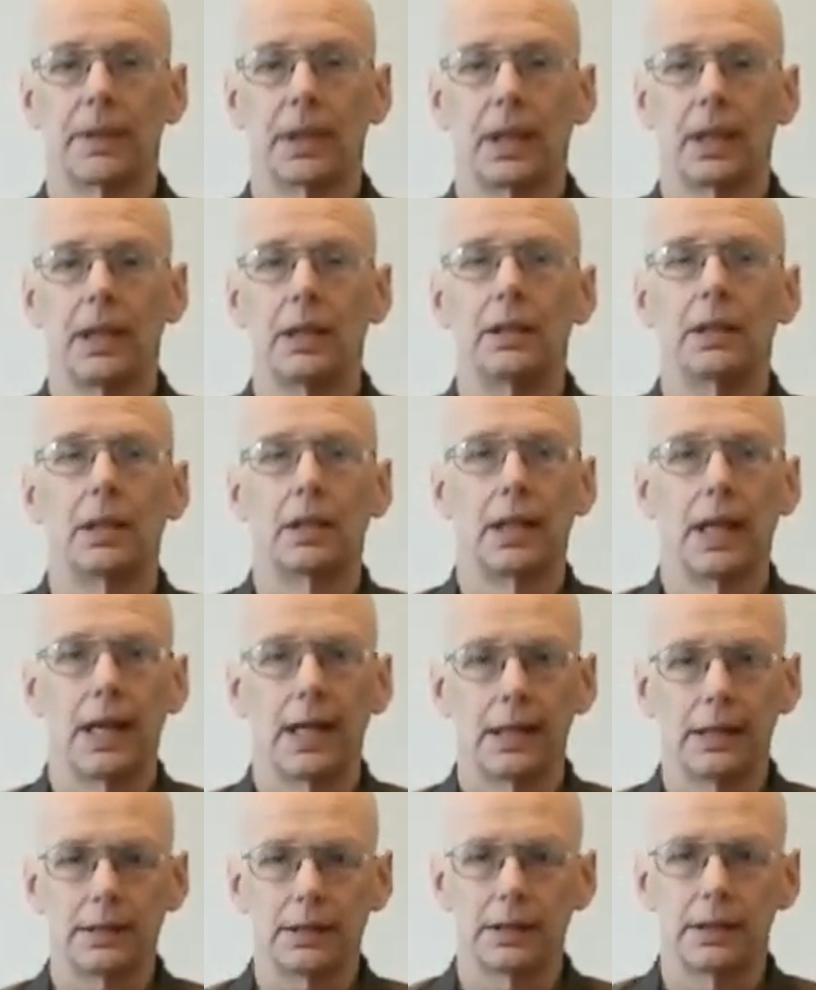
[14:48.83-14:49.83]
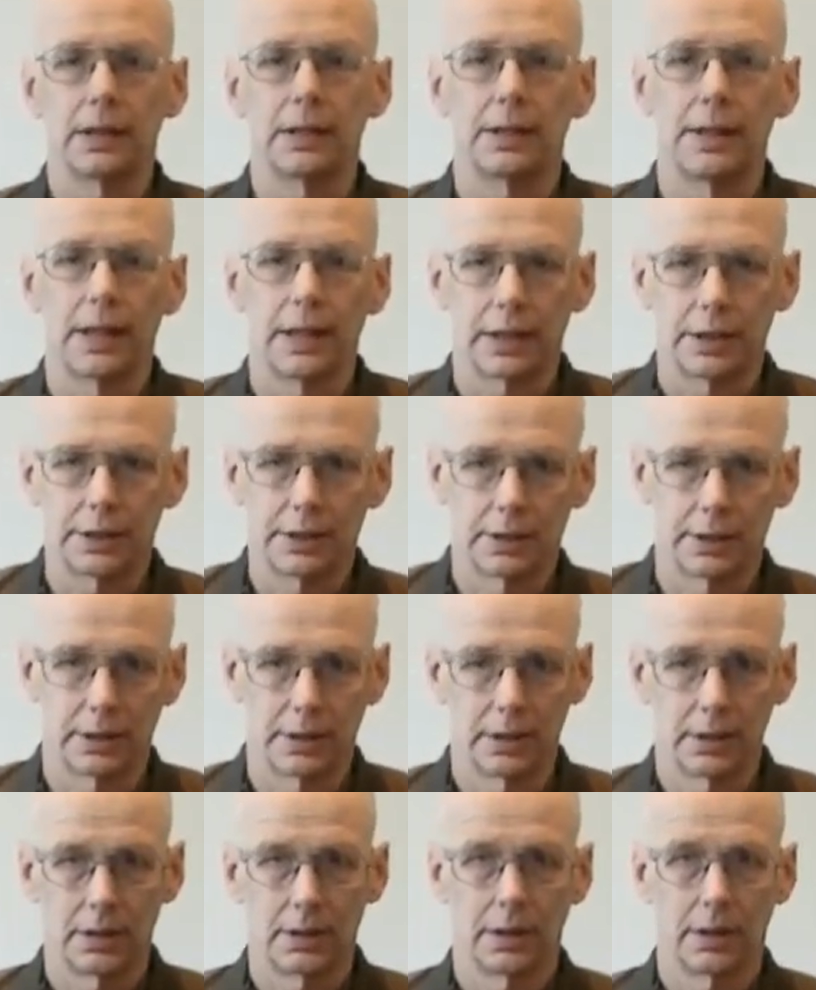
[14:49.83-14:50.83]
In the last
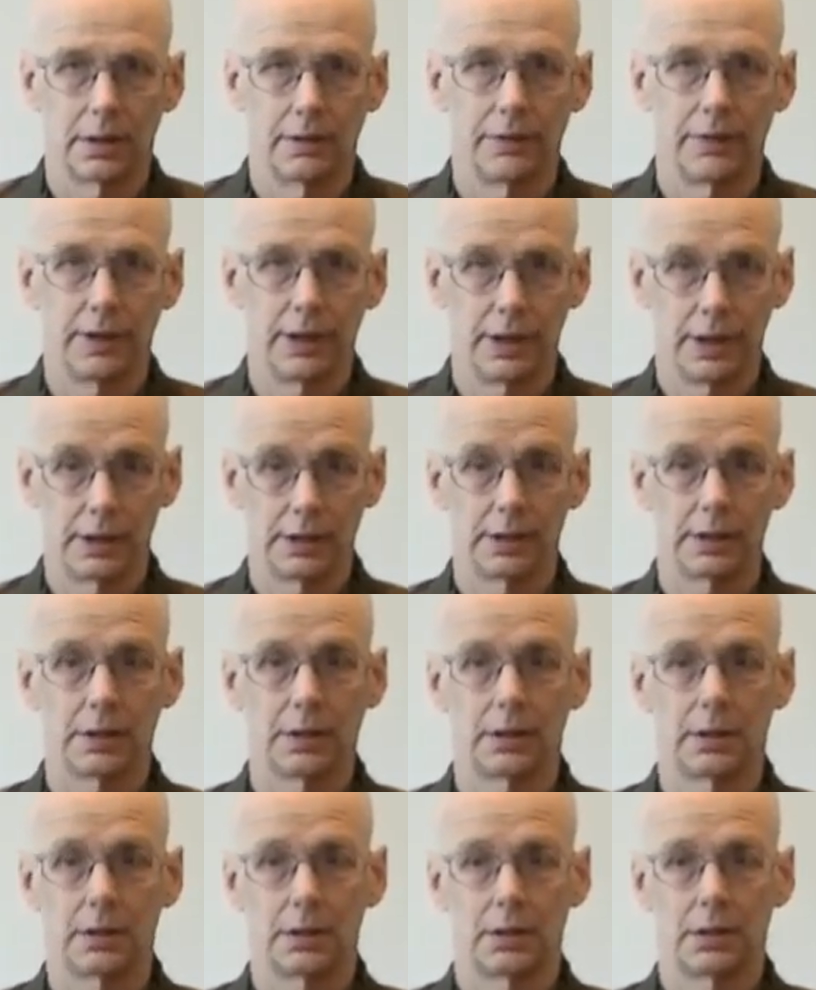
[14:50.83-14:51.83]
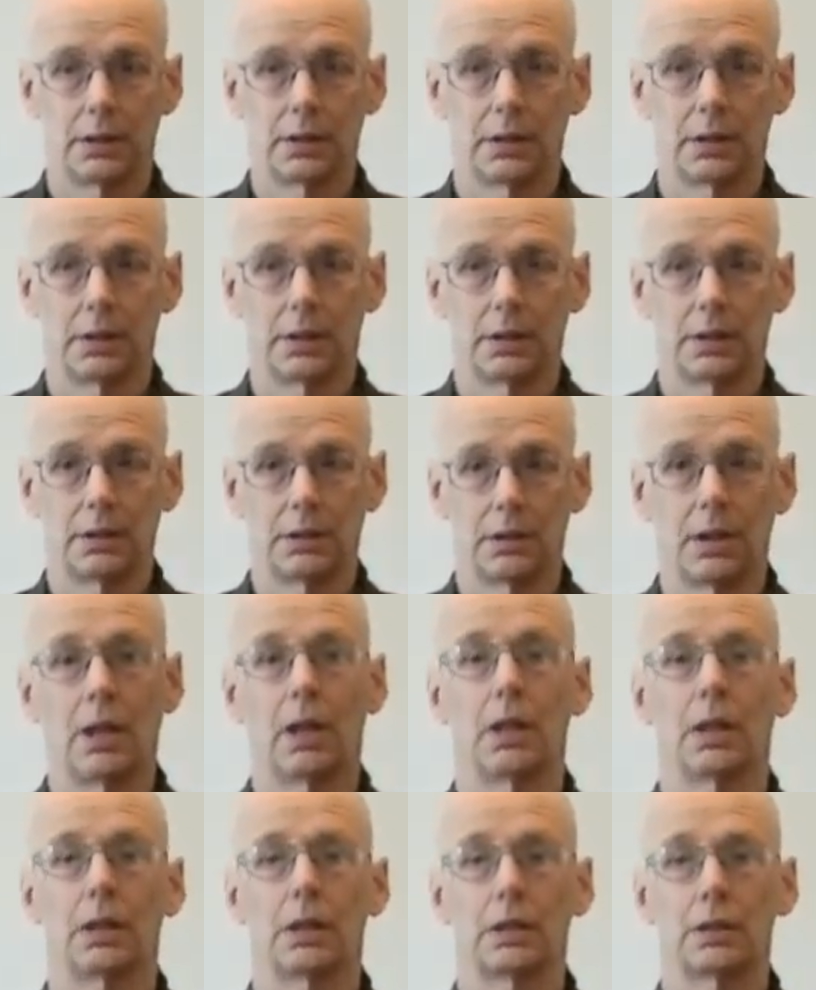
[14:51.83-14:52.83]
section of these
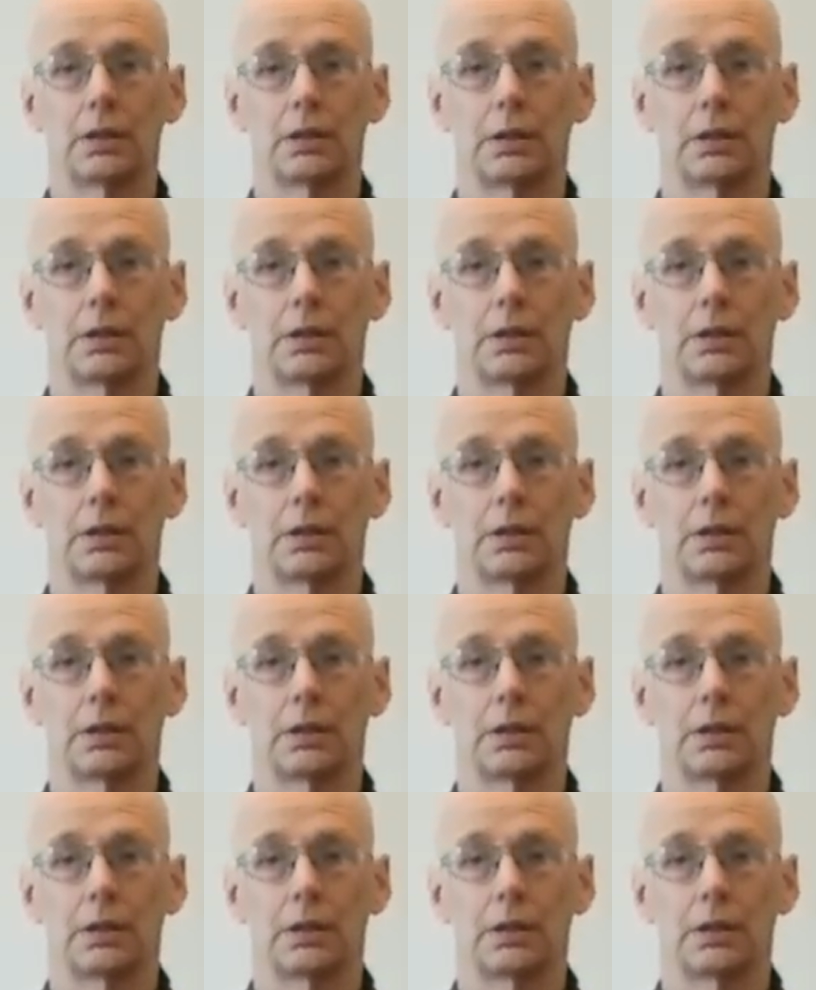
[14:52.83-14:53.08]
talks,